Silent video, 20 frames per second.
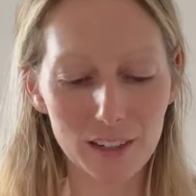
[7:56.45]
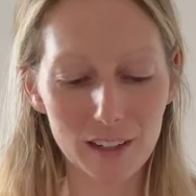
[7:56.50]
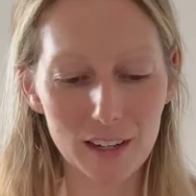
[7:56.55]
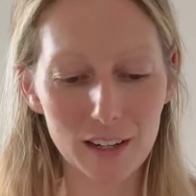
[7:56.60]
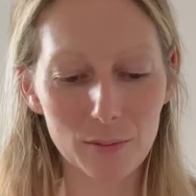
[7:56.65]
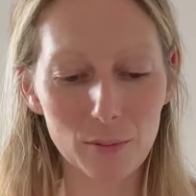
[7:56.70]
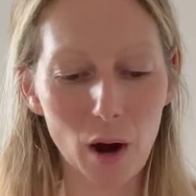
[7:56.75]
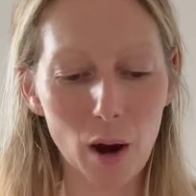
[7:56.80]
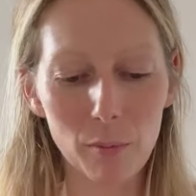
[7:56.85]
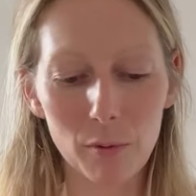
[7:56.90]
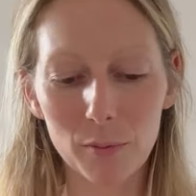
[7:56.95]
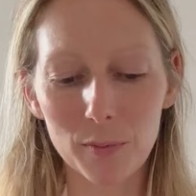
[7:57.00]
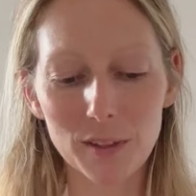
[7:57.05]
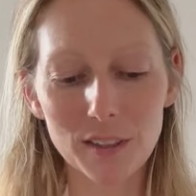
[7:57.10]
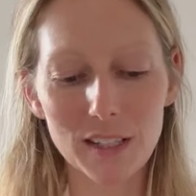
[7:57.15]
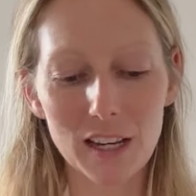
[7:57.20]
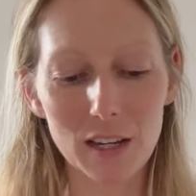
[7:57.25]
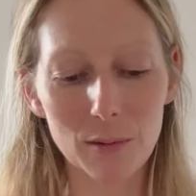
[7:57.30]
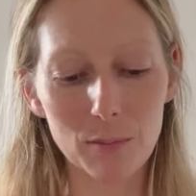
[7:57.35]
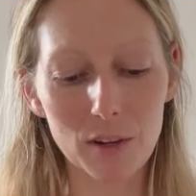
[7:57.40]
it'd probably
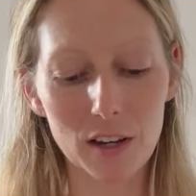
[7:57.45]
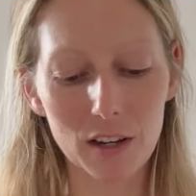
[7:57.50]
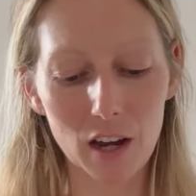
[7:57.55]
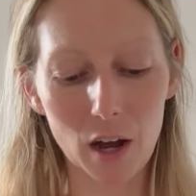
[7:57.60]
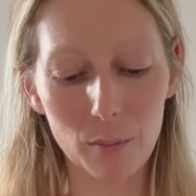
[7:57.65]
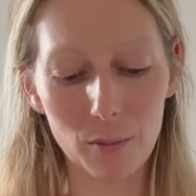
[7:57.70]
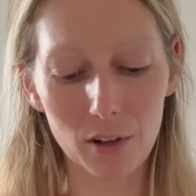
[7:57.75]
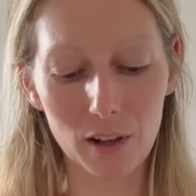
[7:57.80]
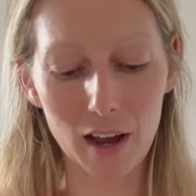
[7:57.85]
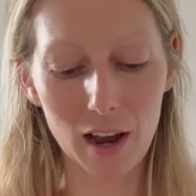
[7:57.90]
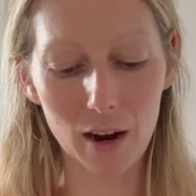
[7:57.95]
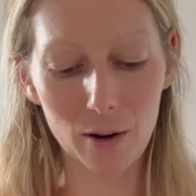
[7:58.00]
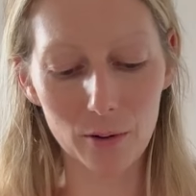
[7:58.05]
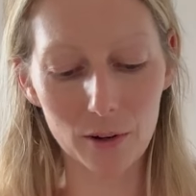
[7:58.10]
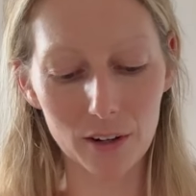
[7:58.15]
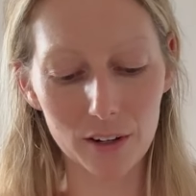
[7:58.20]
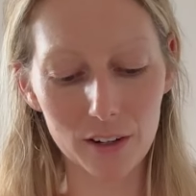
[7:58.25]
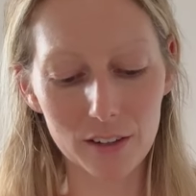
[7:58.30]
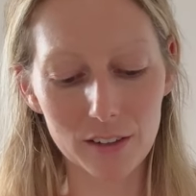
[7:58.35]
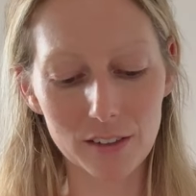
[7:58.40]
take me a couple
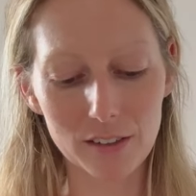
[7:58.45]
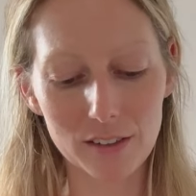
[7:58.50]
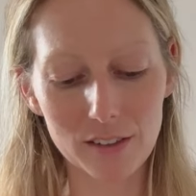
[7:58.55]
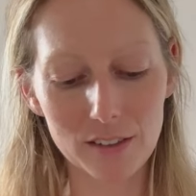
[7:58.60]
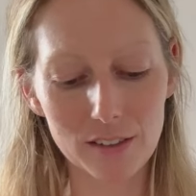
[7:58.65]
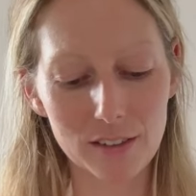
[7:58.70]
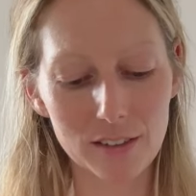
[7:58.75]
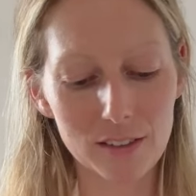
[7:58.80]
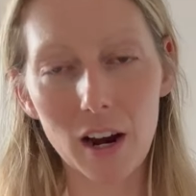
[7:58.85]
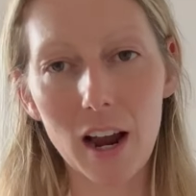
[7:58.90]
hours.